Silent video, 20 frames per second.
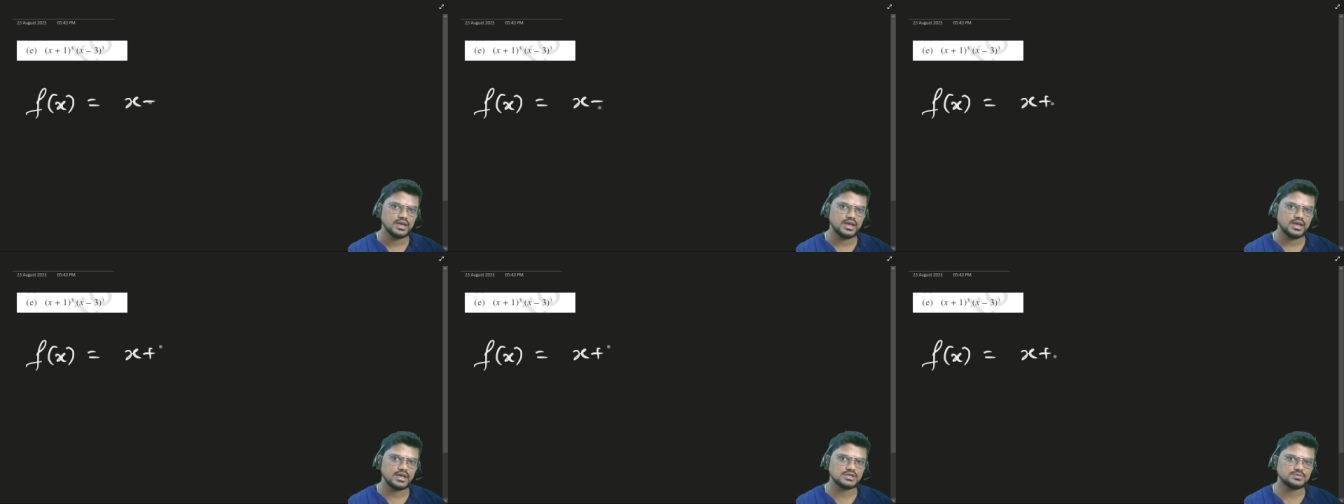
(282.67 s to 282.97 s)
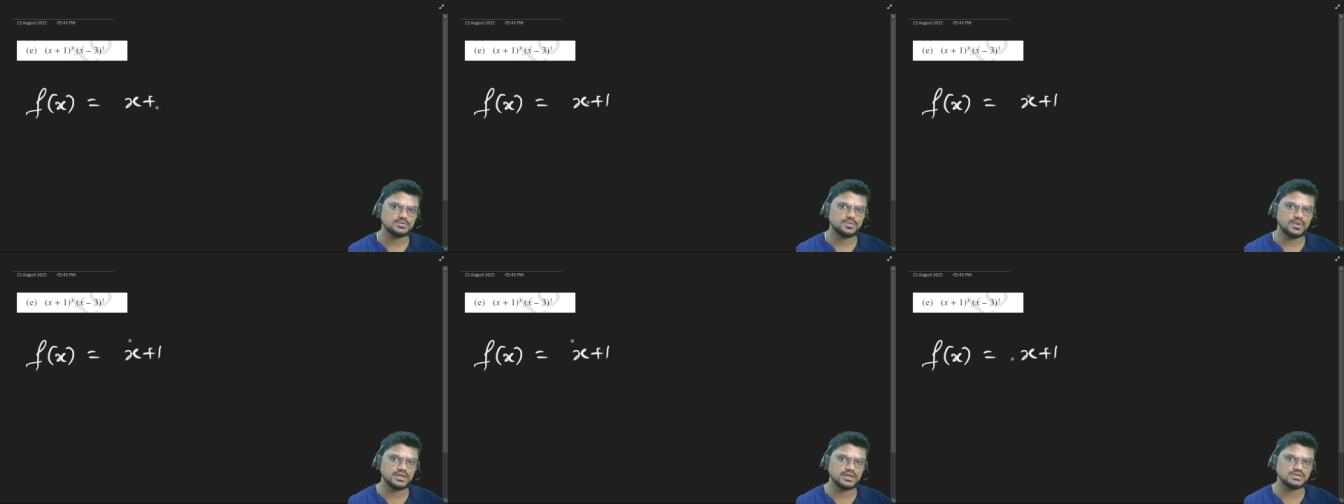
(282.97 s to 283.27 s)
x
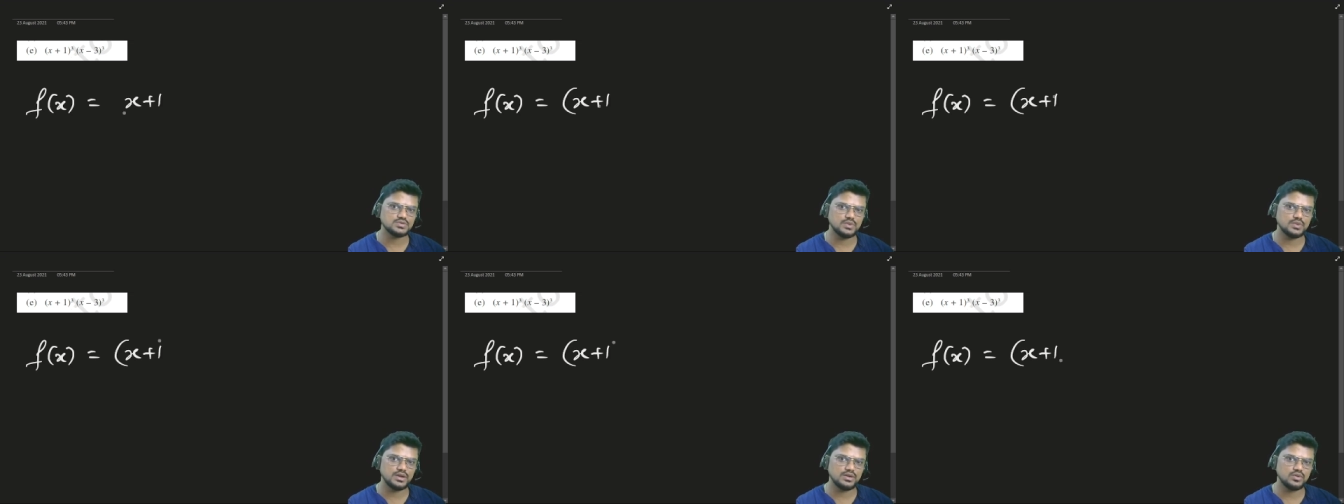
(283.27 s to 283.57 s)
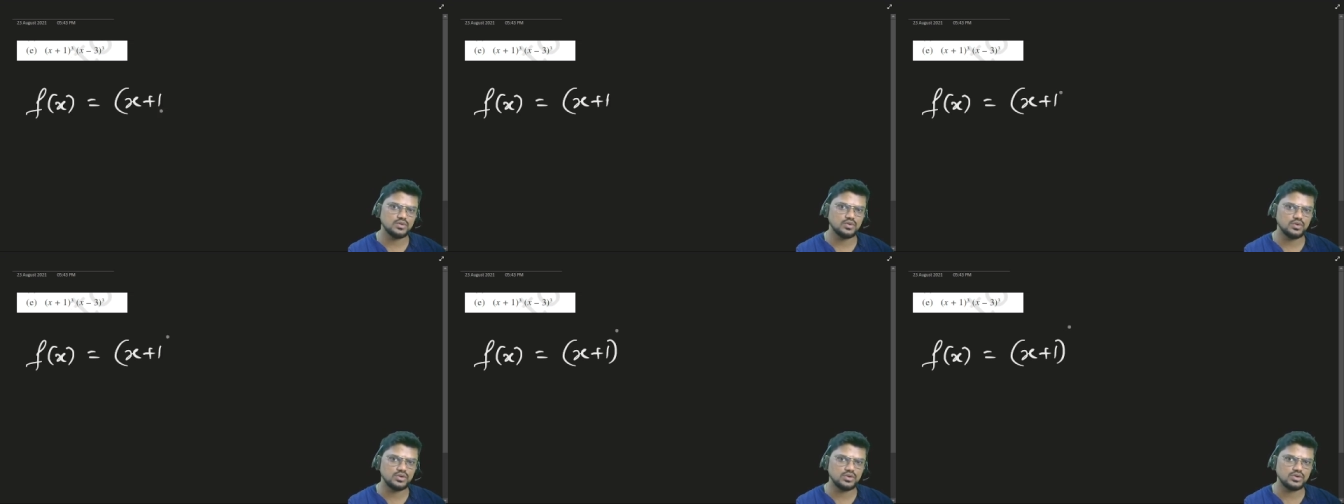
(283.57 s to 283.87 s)
plus 1
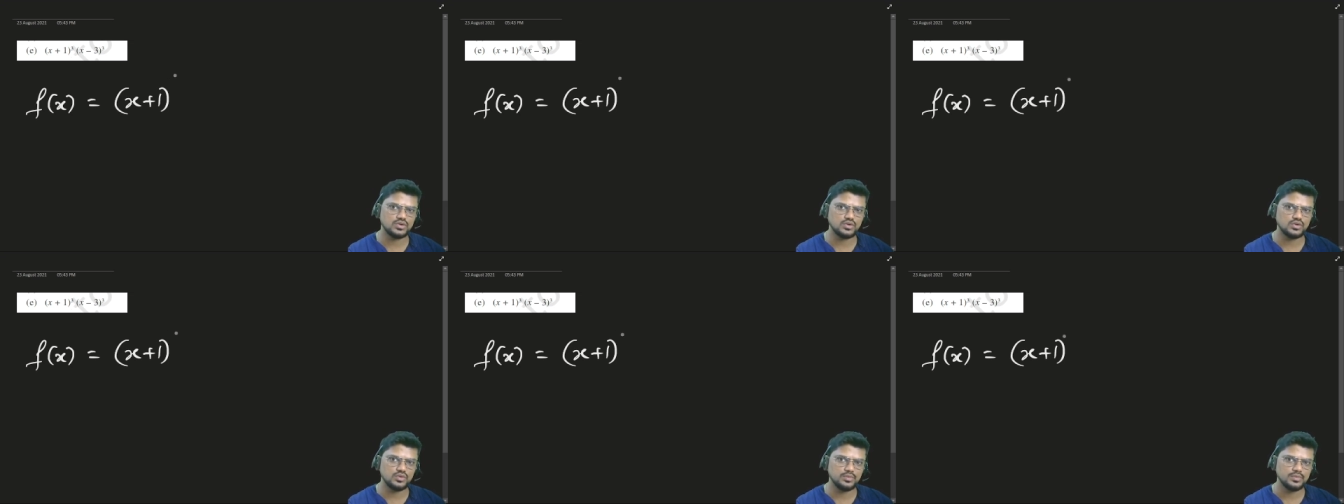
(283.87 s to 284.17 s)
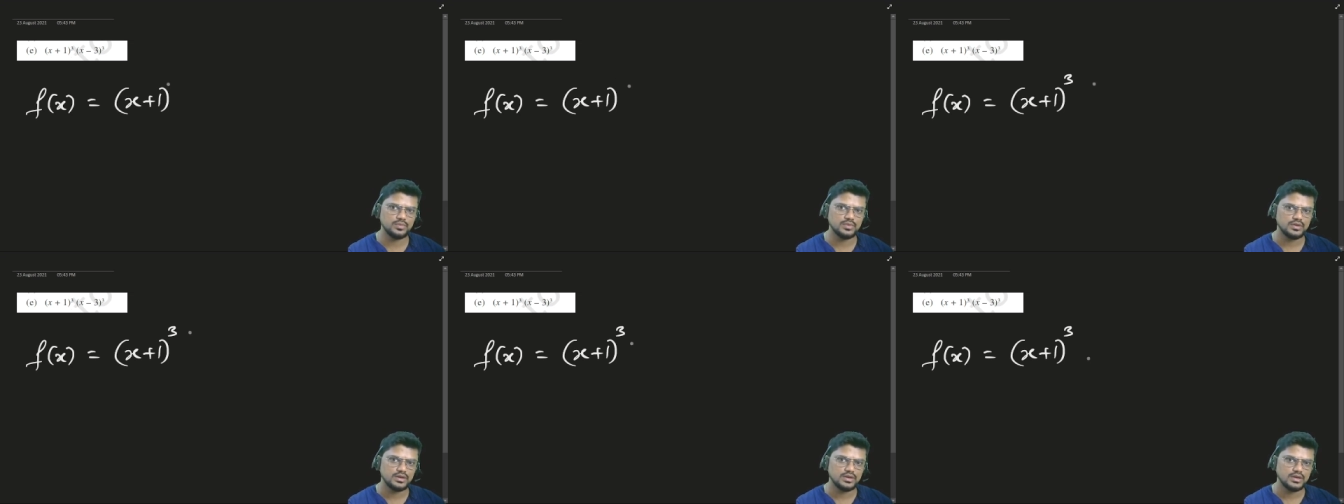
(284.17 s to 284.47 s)
whole cube
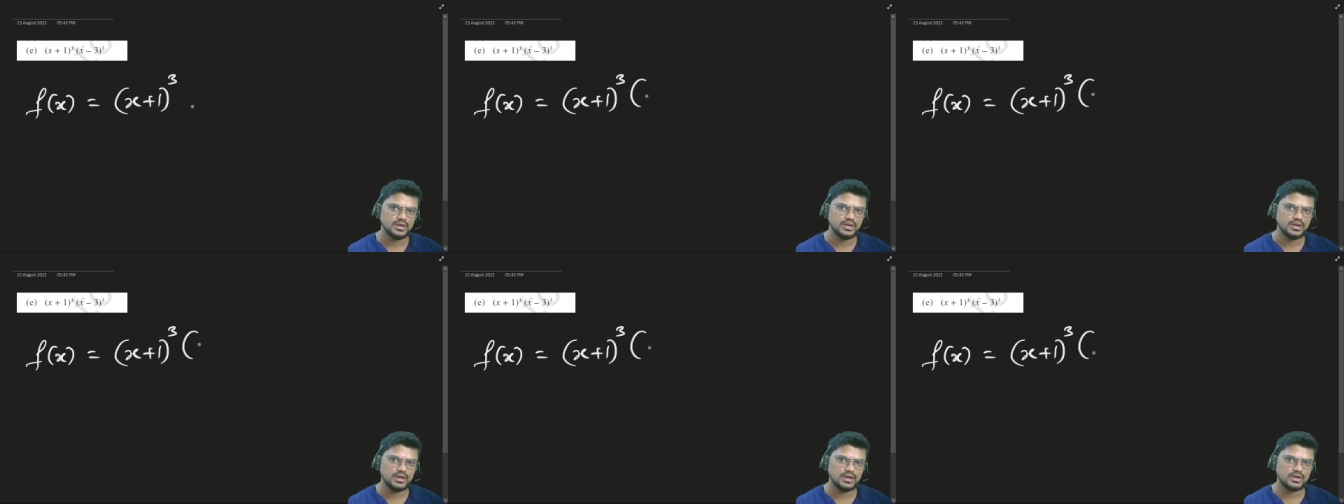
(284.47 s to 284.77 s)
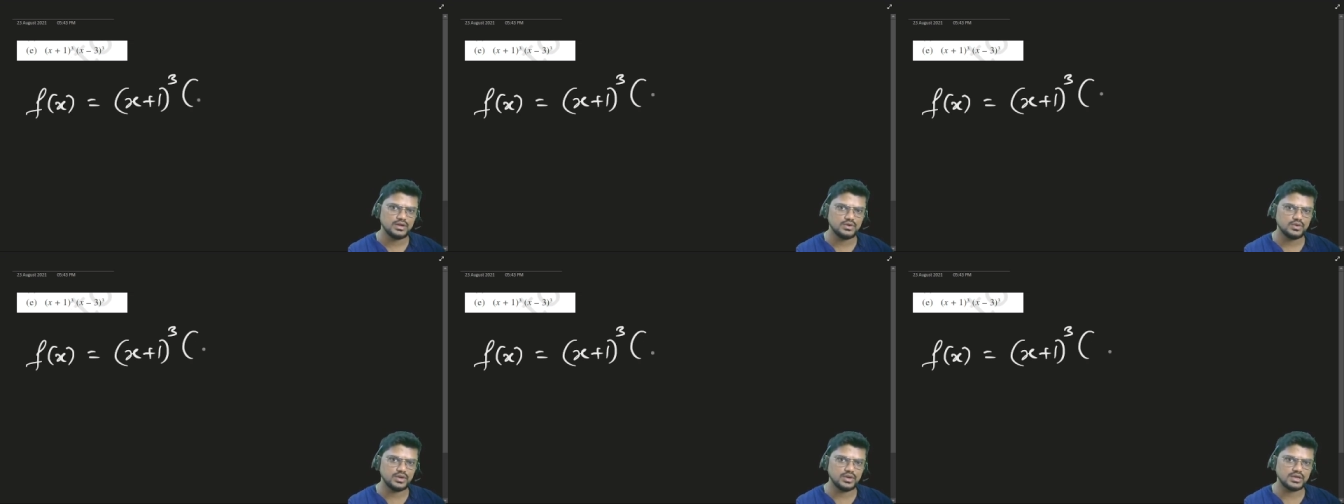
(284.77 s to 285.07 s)

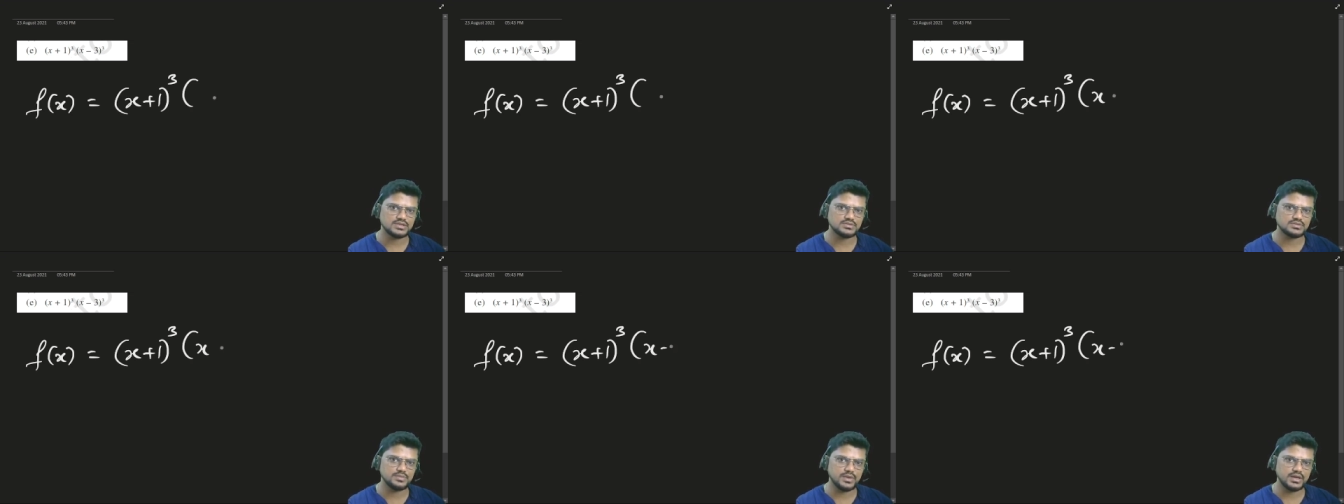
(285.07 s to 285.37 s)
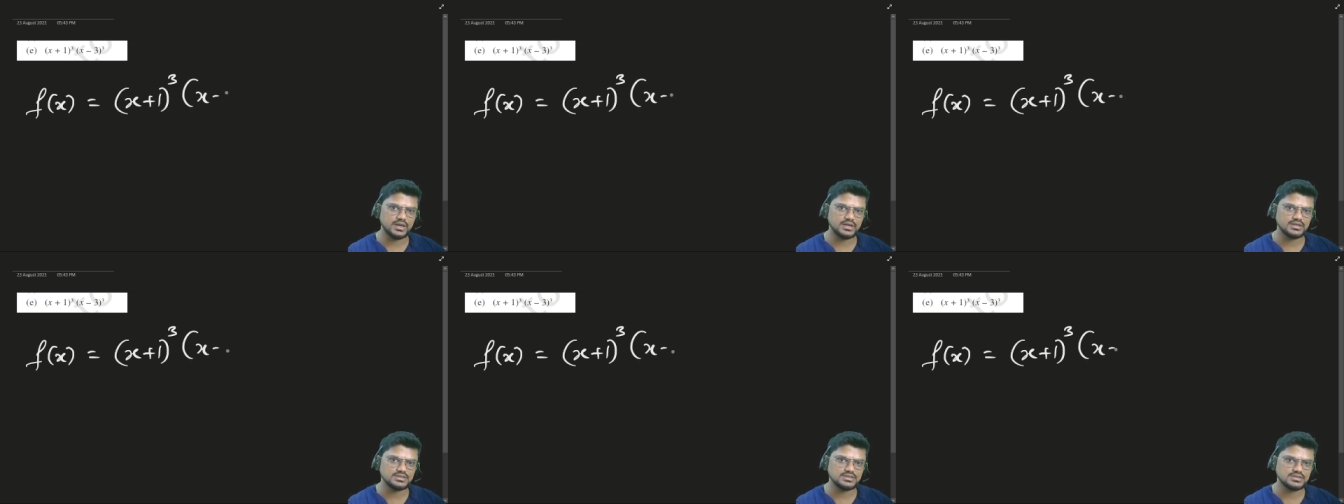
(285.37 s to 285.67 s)
into x
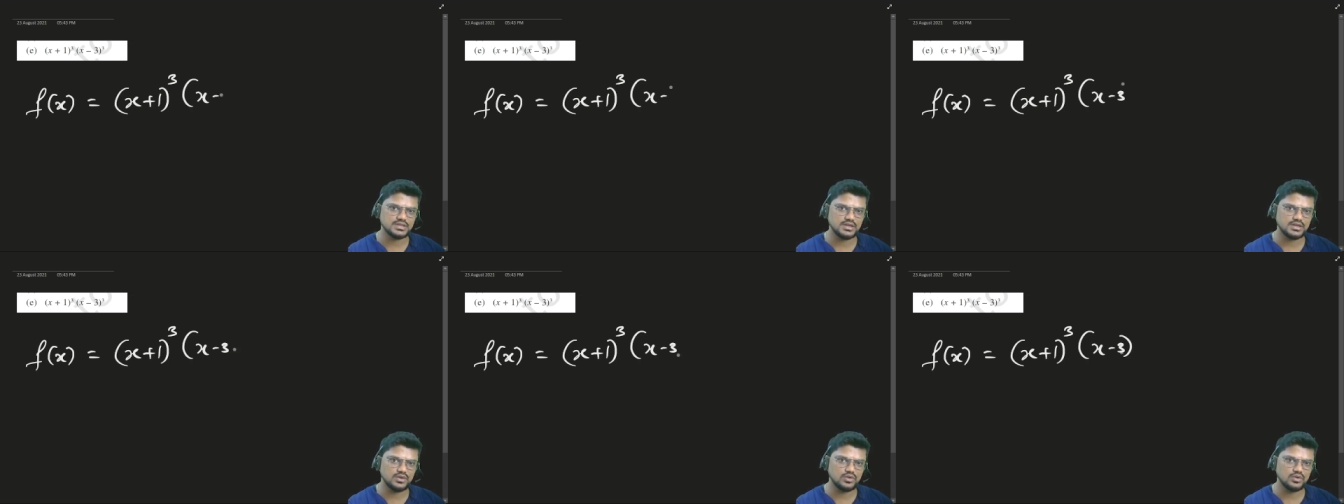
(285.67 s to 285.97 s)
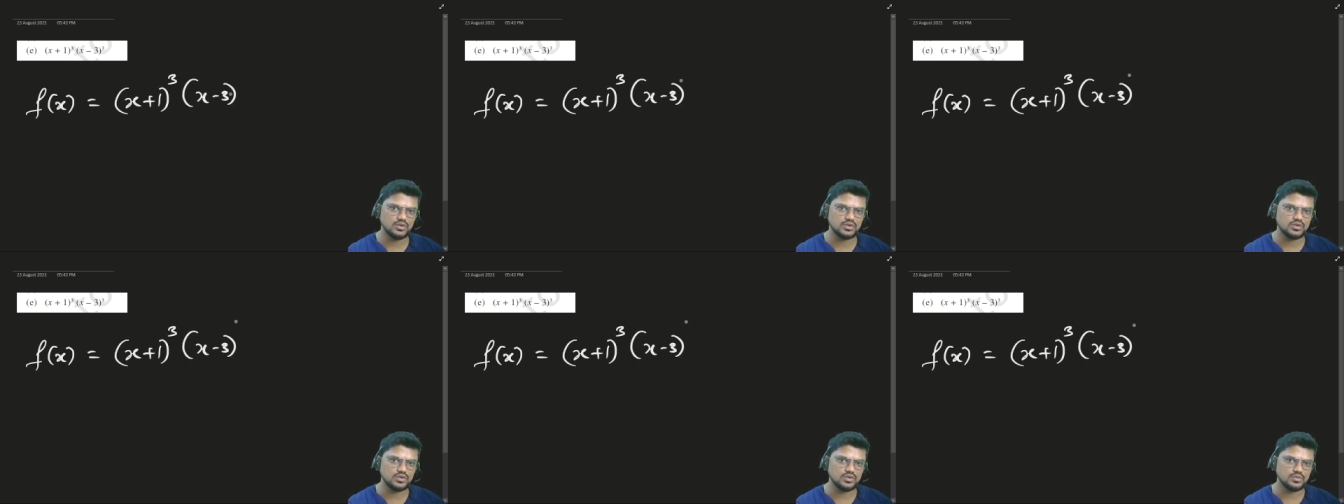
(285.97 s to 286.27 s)
minus 3
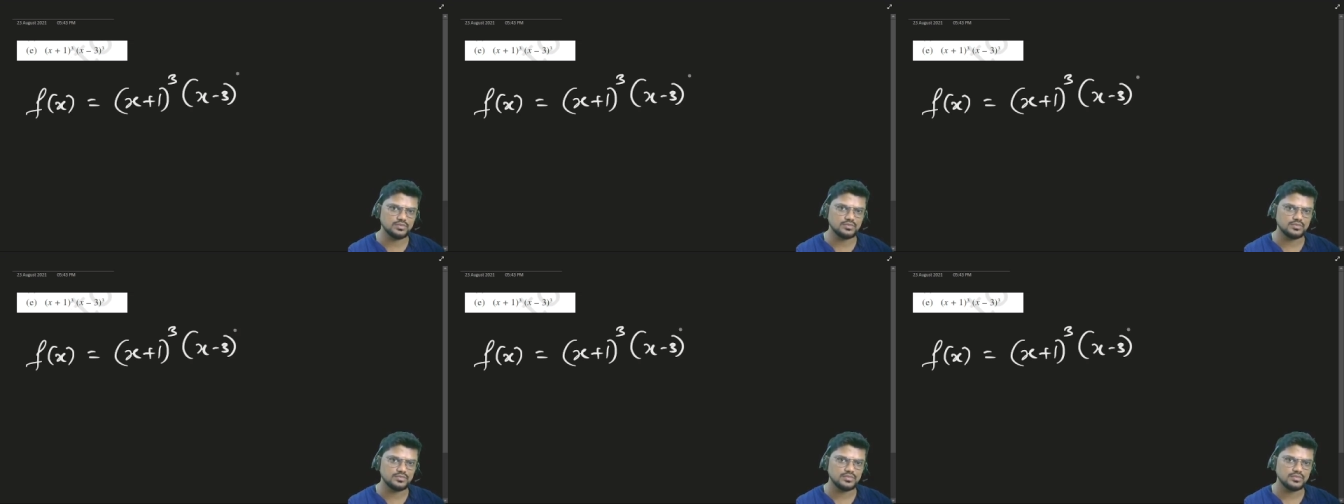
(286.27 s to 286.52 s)
whole cube,